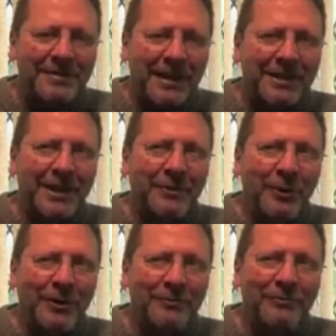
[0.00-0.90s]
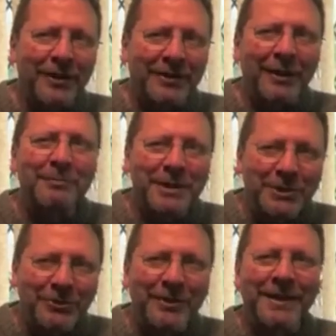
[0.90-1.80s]
is actually quite fun. I'm
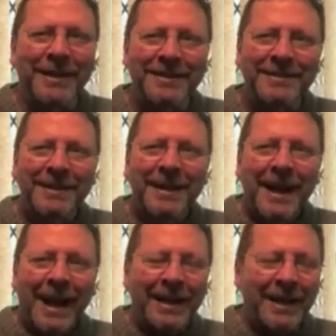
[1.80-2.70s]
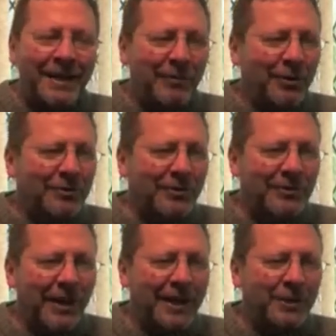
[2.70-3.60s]
enjoying this. And it even got to a
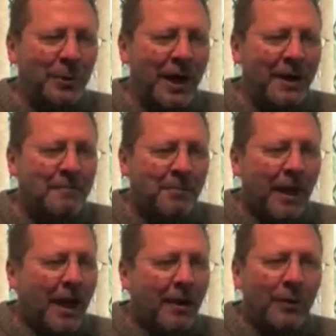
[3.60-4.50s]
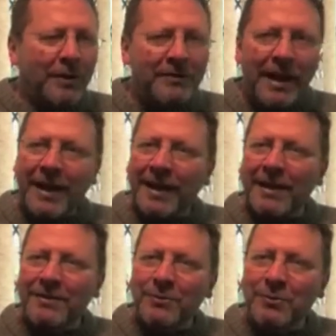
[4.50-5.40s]
stage where when the debt
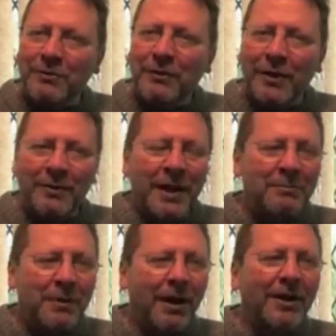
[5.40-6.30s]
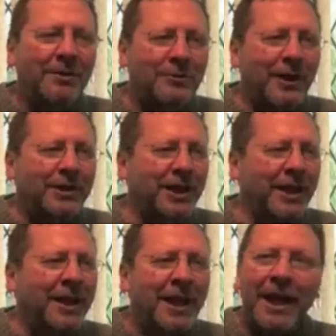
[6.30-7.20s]
collectors would phone up, I used to
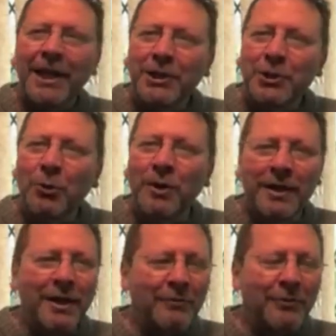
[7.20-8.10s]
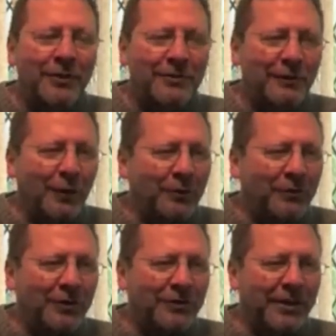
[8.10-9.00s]
actually enjoy, first of all, the
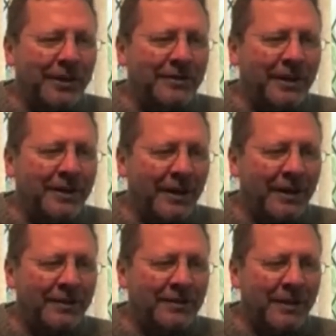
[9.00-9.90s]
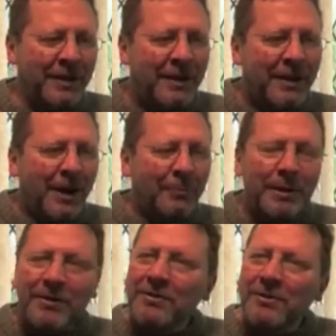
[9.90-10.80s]
first thing I did, I'd
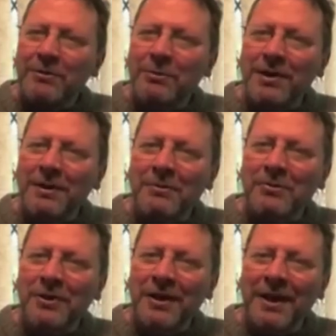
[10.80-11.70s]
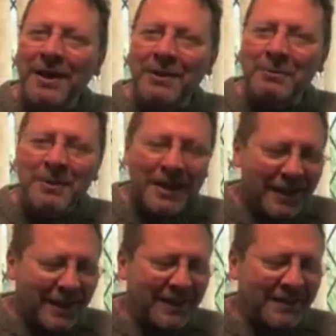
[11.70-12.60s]
be listening to Radio 3 at home,
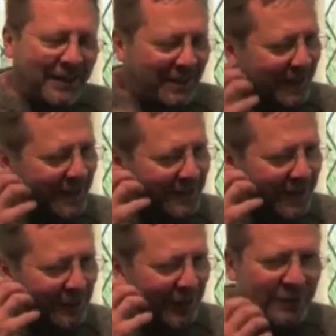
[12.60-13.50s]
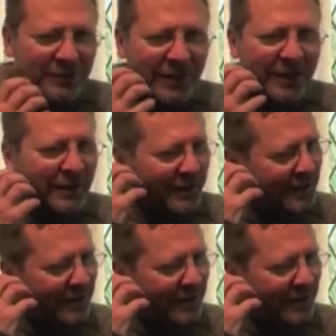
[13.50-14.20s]
and I'd get the telephone and say, oh,